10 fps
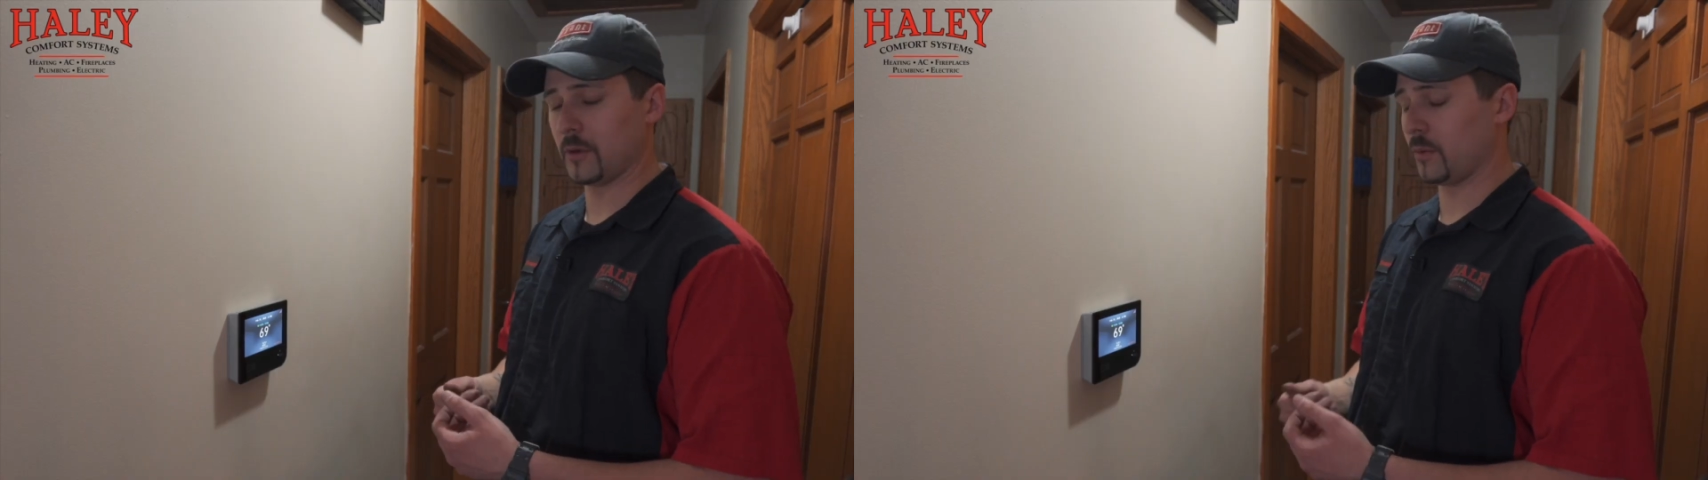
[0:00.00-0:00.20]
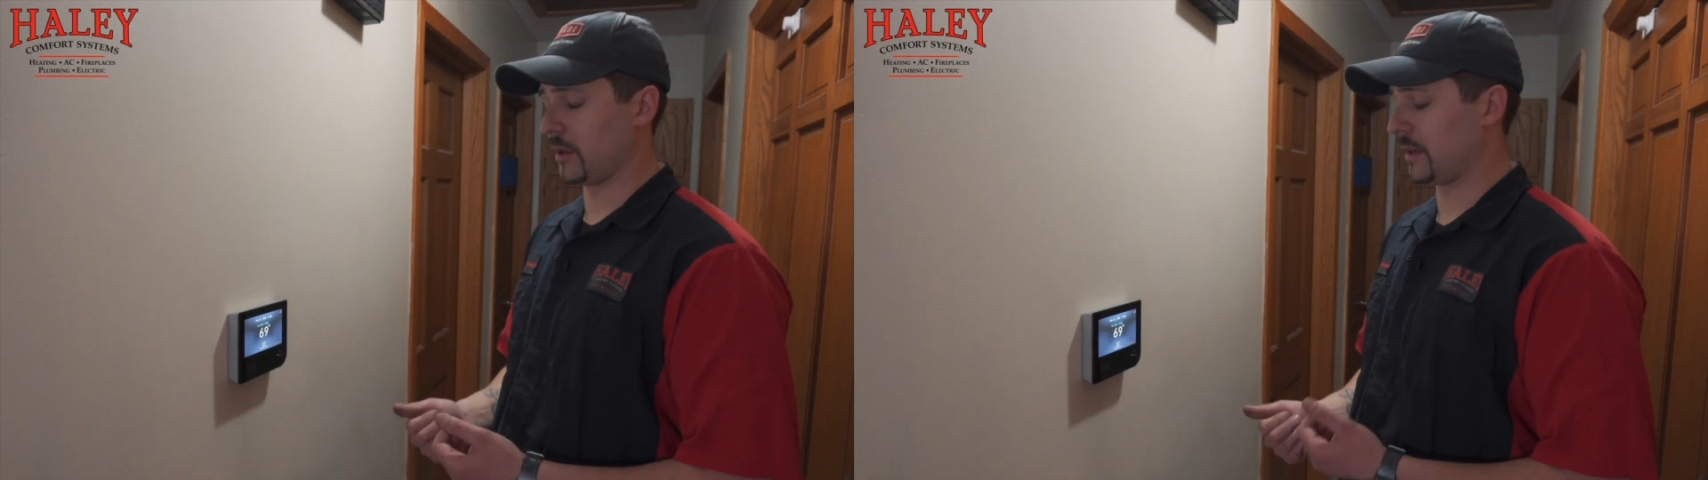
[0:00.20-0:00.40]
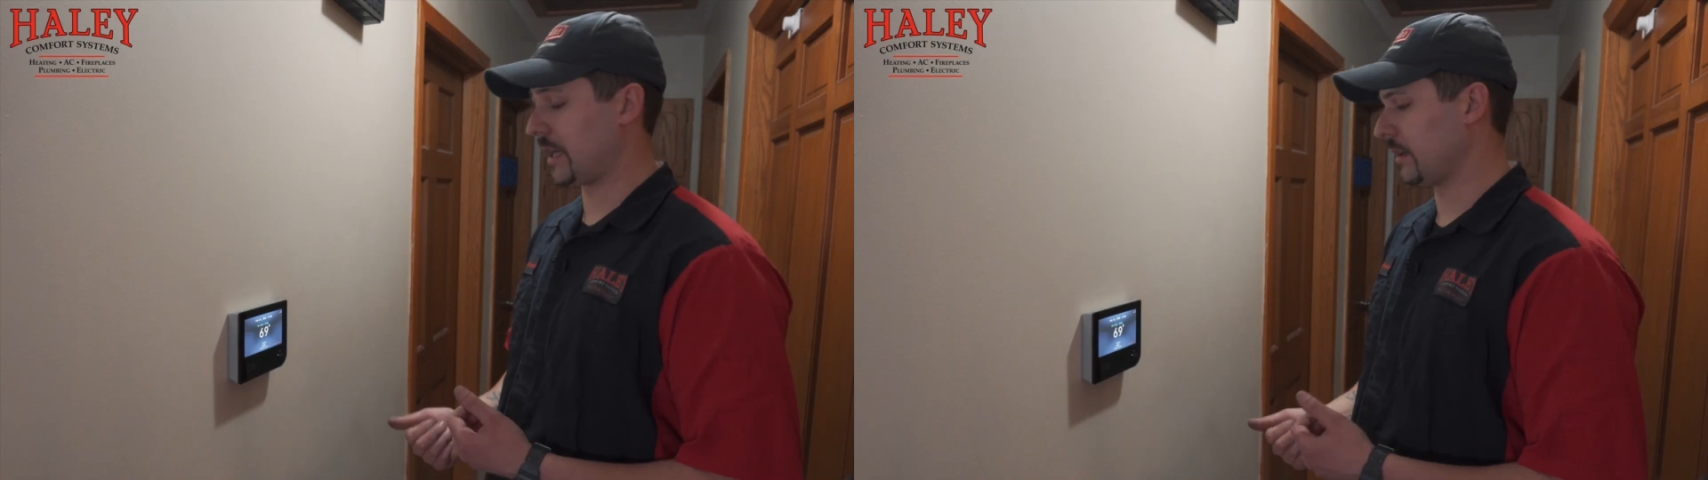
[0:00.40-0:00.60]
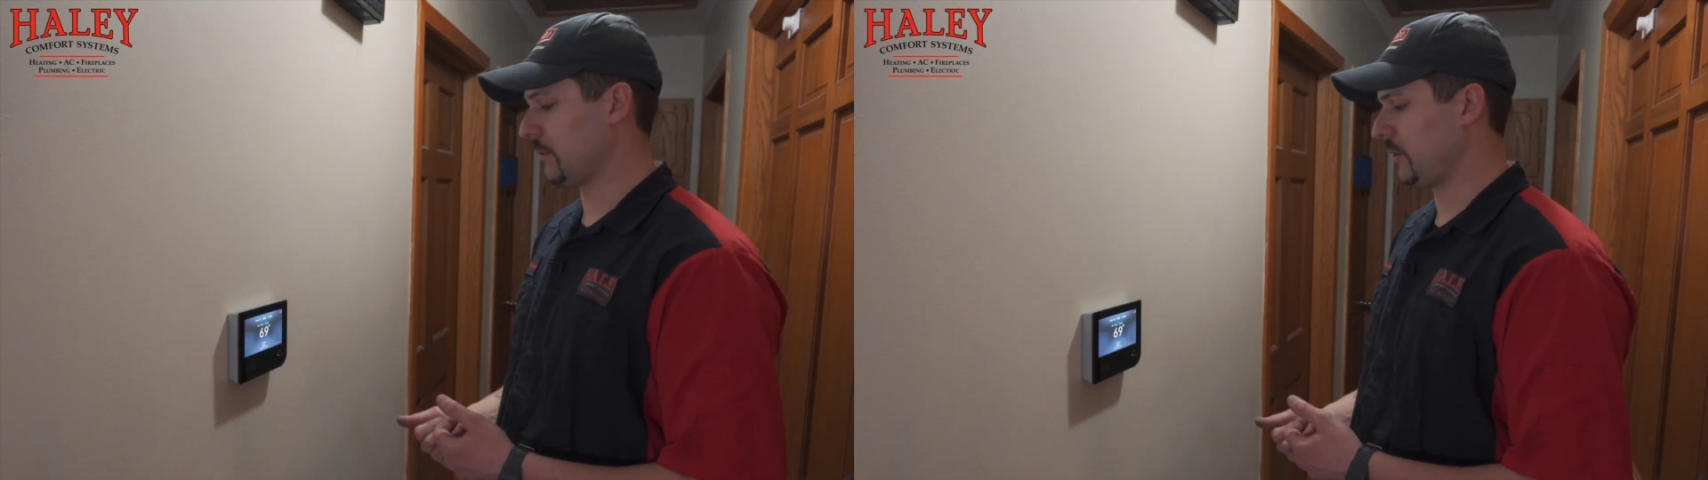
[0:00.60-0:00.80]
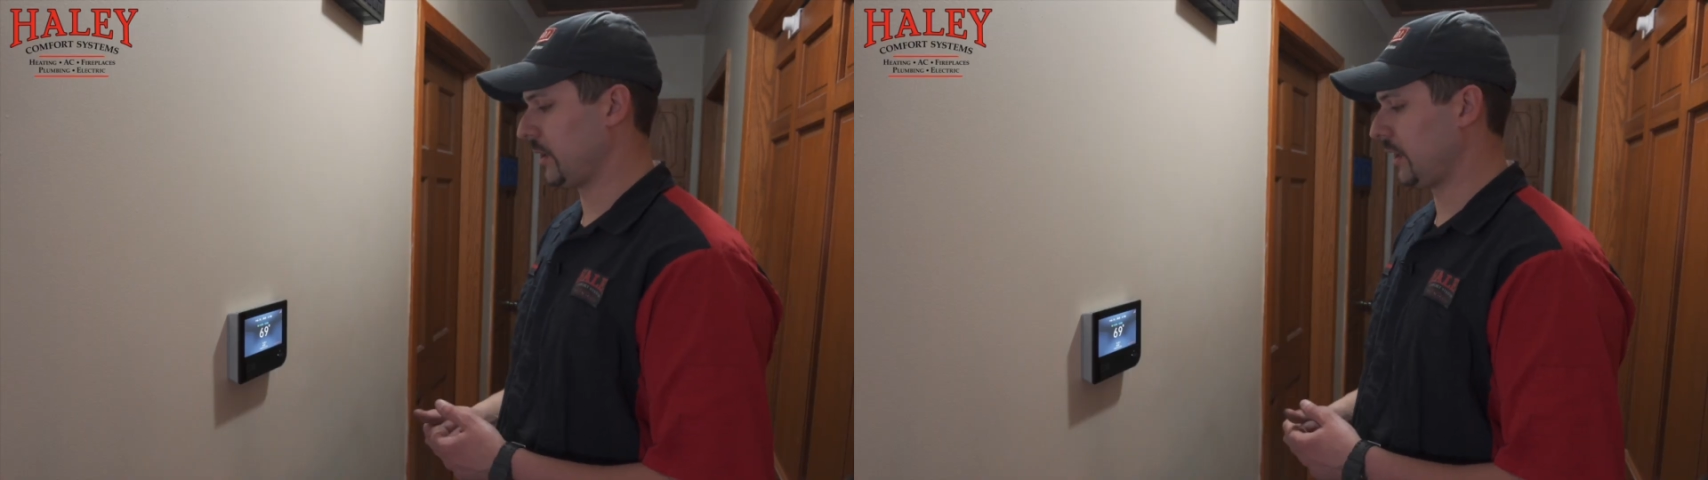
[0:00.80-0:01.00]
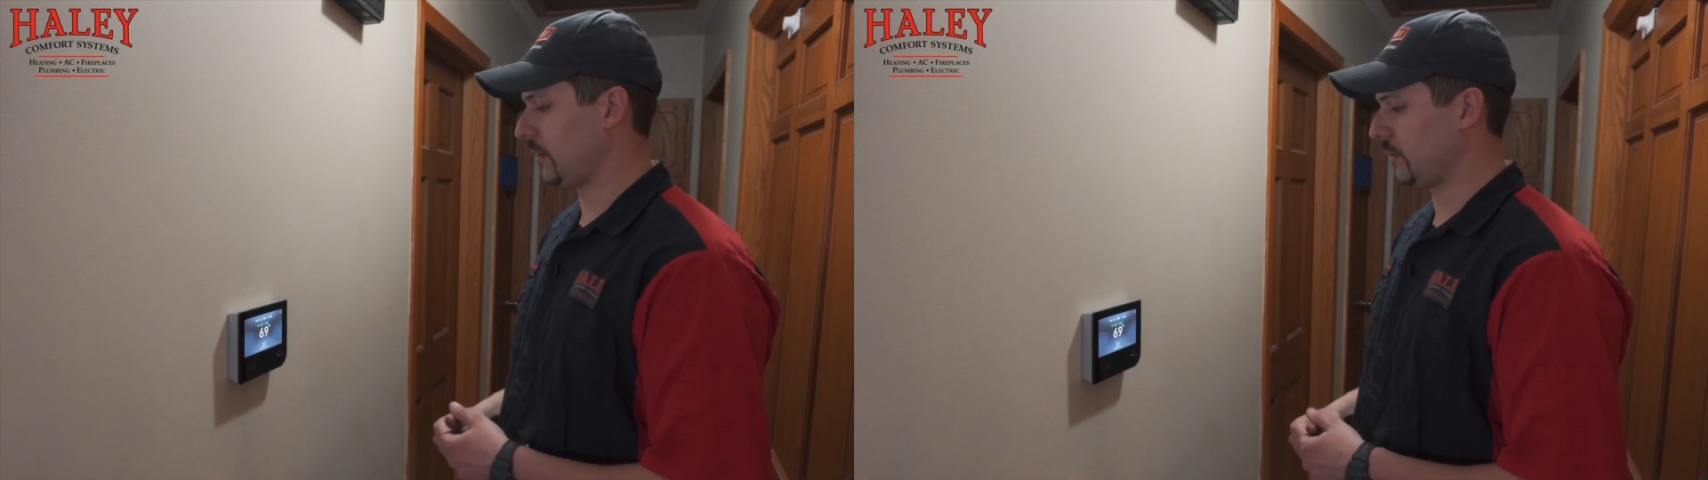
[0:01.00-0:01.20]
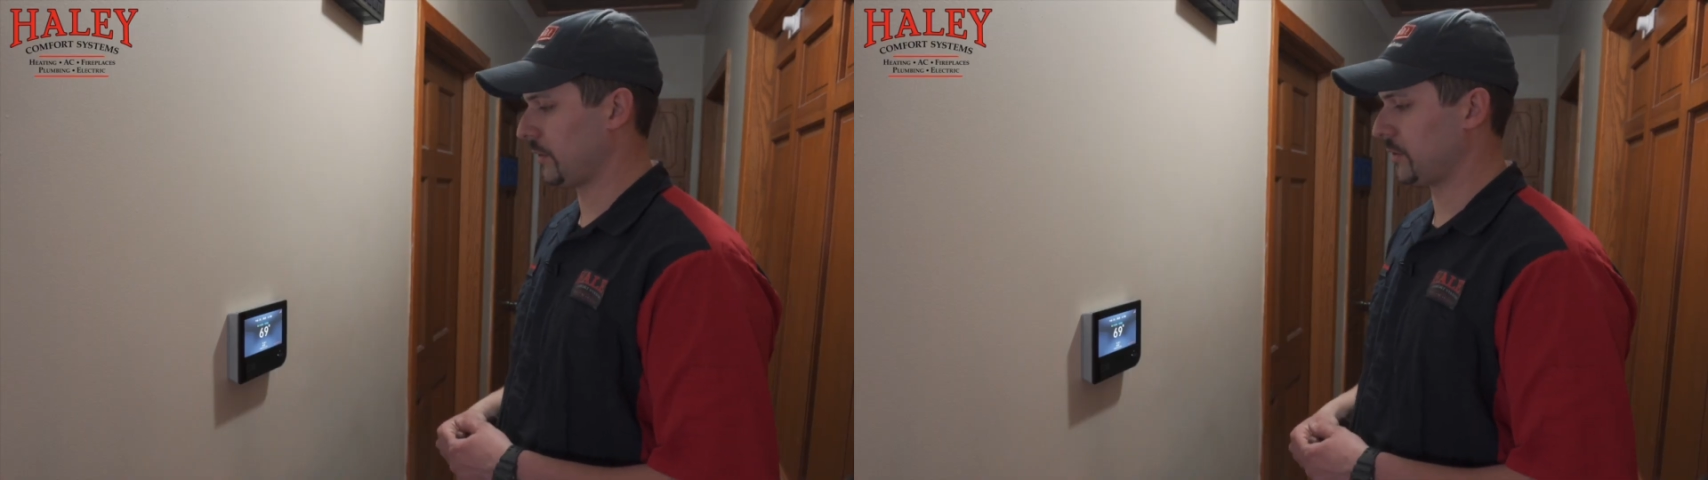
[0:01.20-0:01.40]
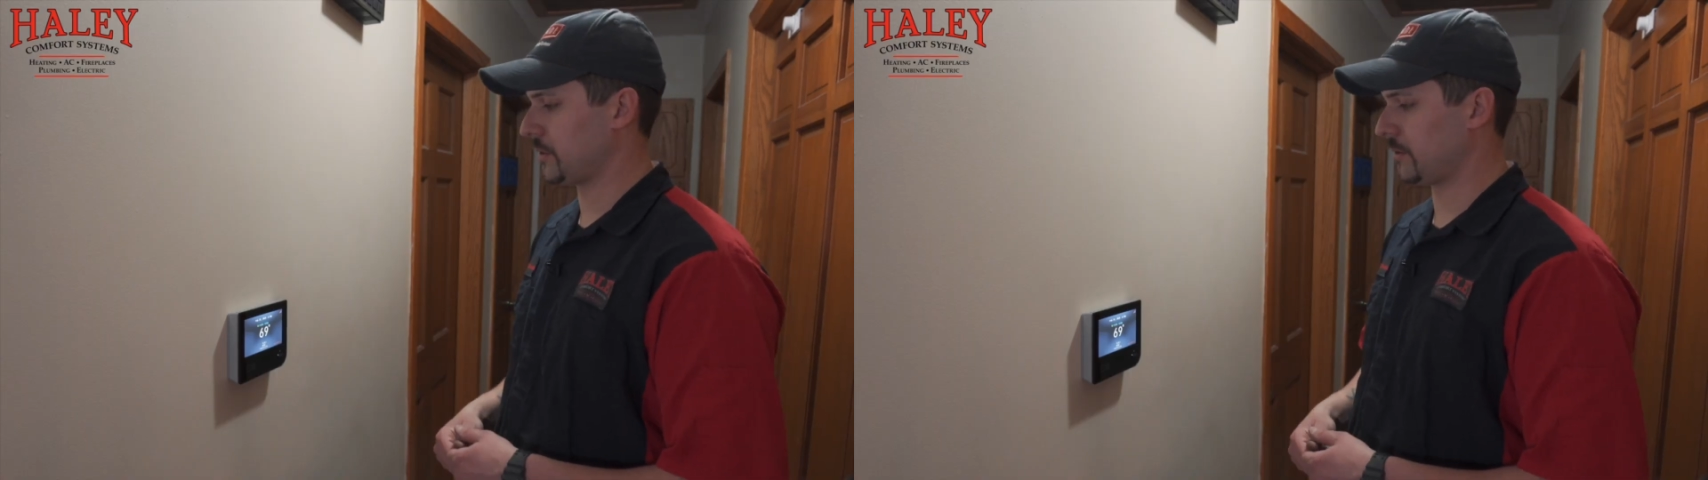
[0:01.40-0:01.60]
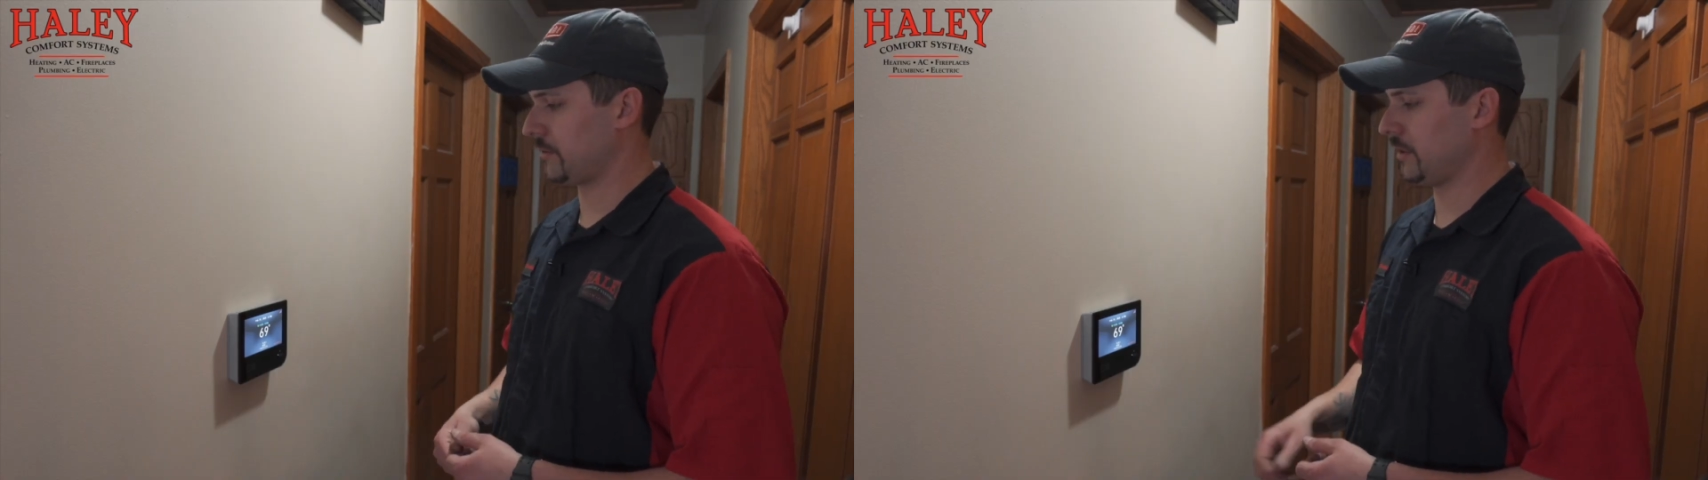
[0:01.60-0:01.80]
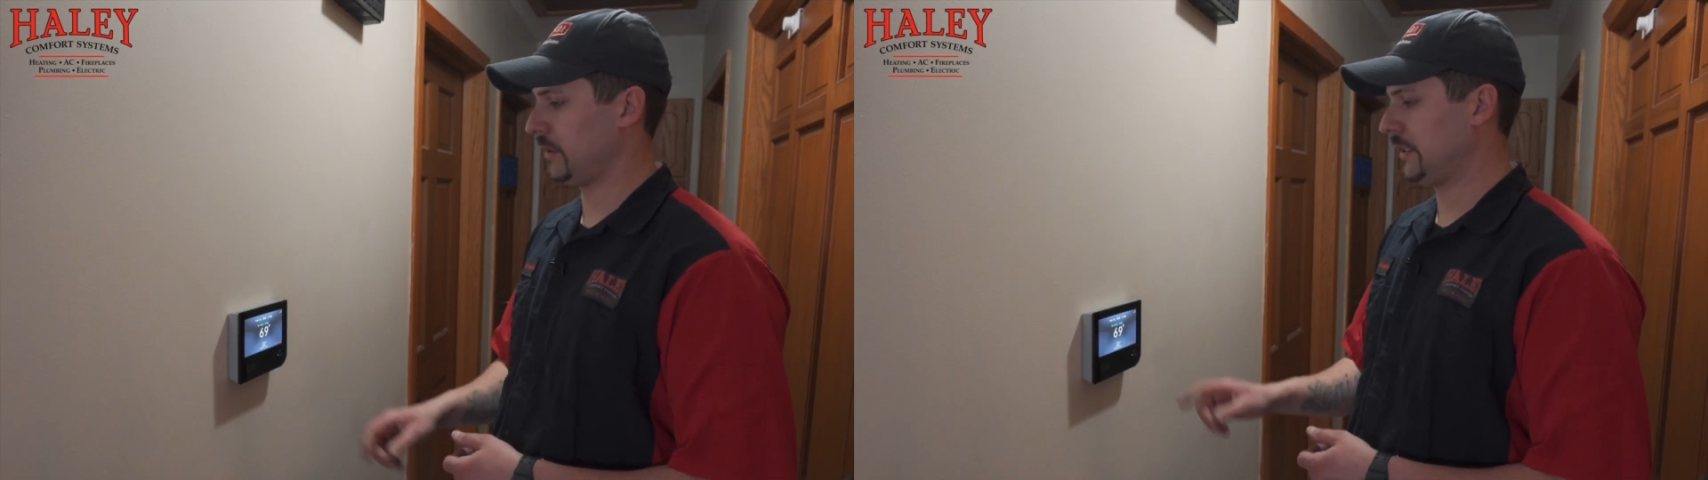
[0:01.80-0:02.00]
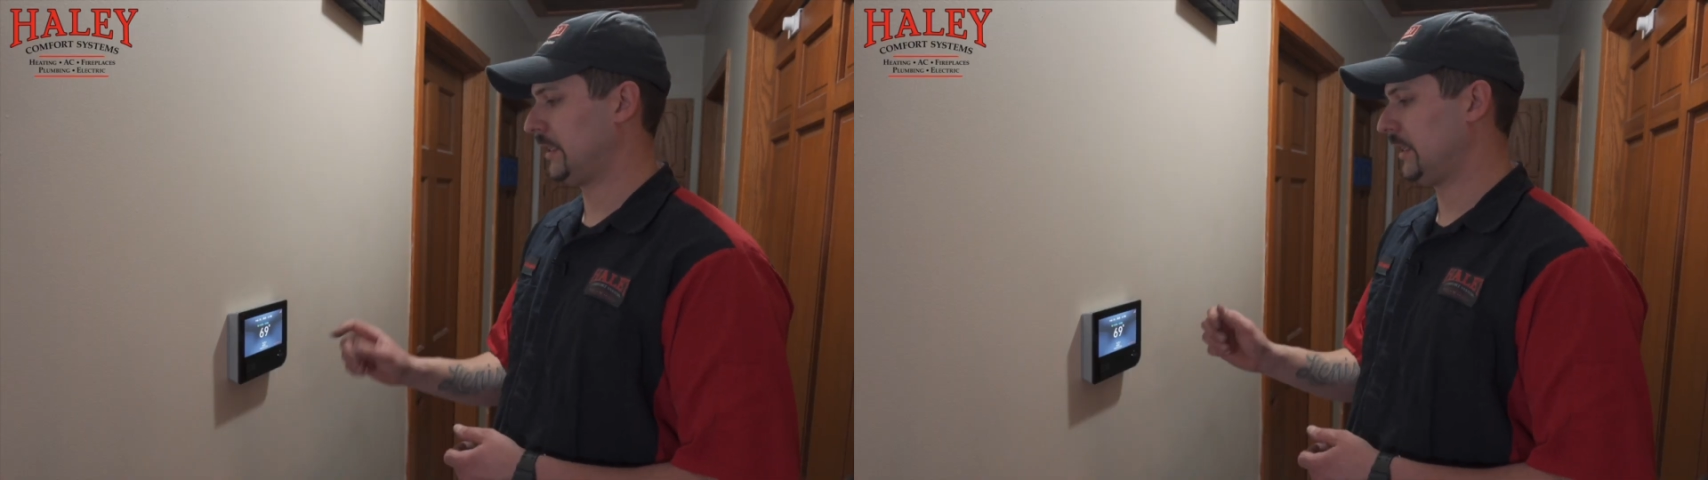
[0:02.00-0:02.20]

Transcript: but we are not communicating with the server.